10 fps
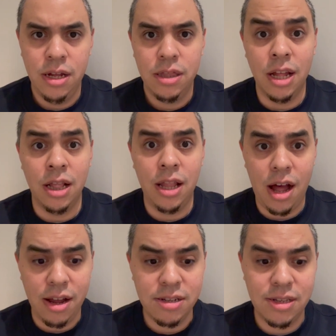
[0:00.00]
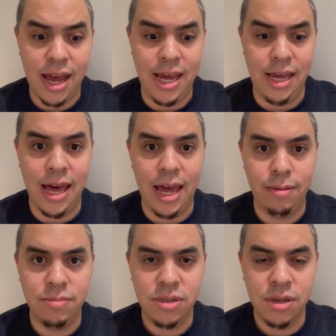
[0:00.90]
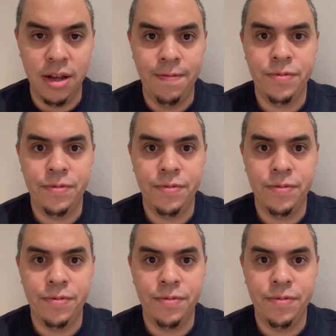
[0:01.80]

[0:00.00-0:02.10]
The last 8 games,